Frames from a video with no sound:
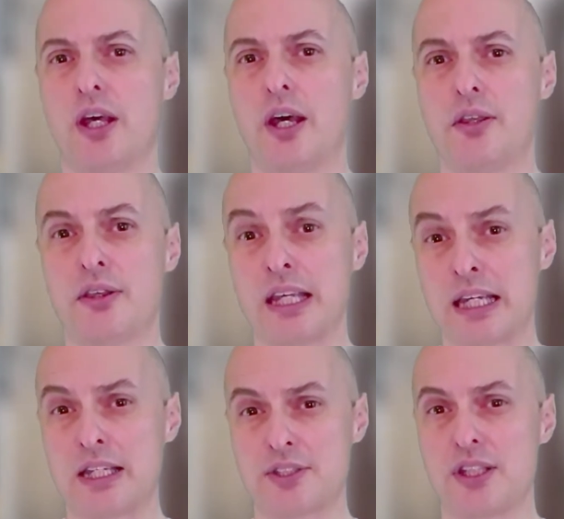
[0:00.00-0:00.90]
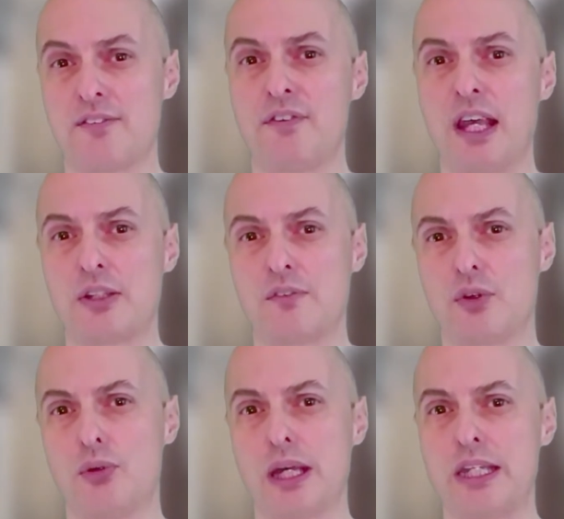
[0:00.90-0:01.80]
And that has the effect of
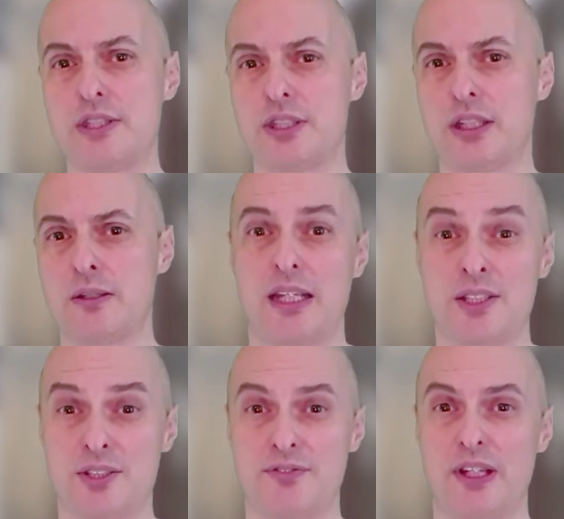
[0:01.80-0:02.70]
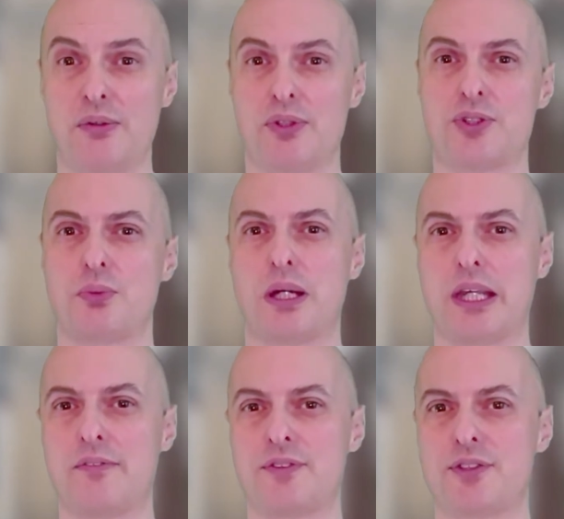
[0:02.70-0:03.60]
creating interference
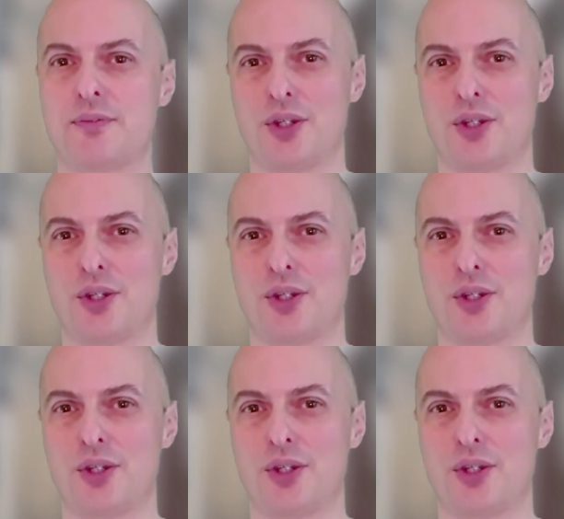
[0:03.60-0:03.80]
waves